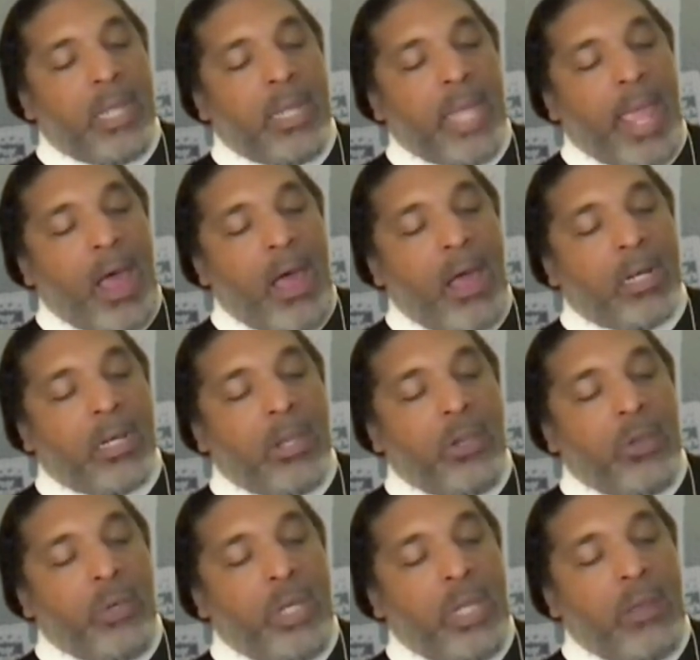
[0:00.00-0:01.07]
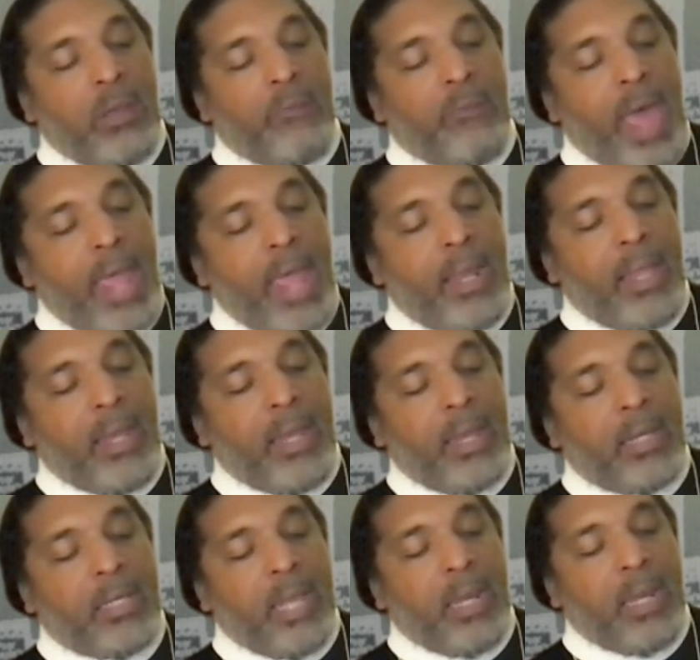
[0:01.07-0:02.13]
They argued the New Deal
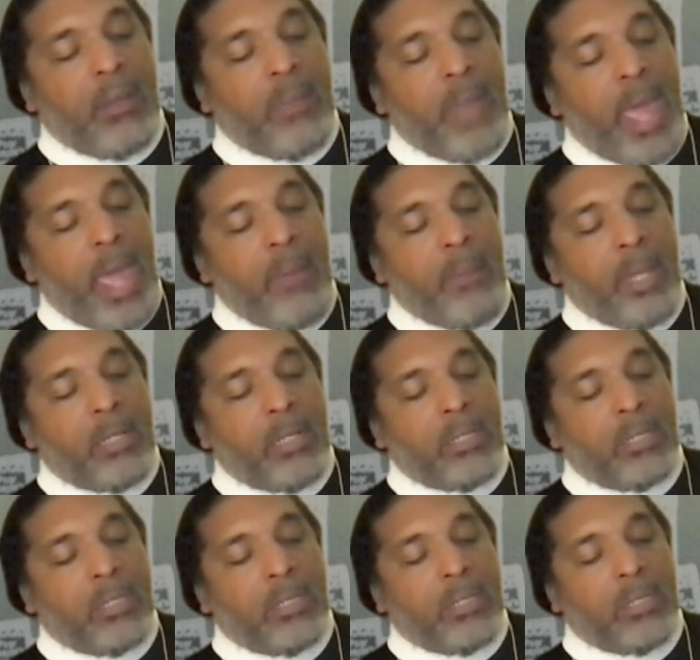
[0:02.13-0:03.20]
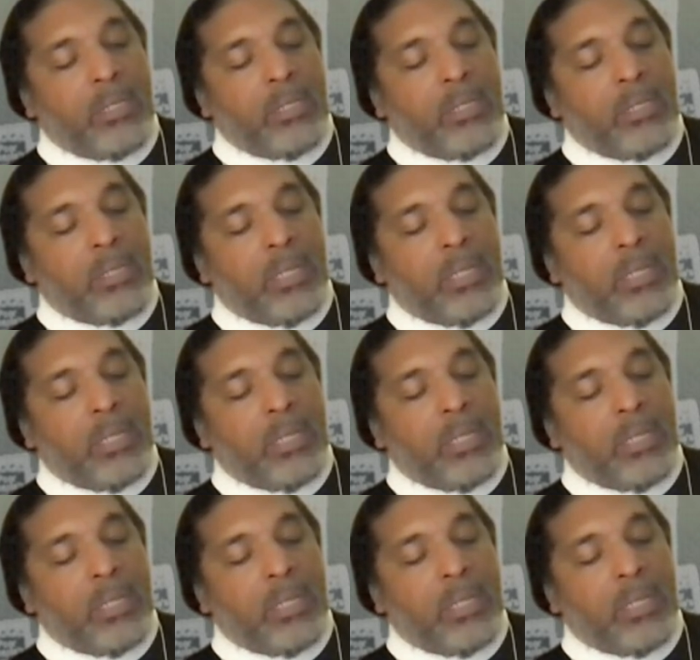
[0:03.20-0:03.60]
violated the Ten Commandments.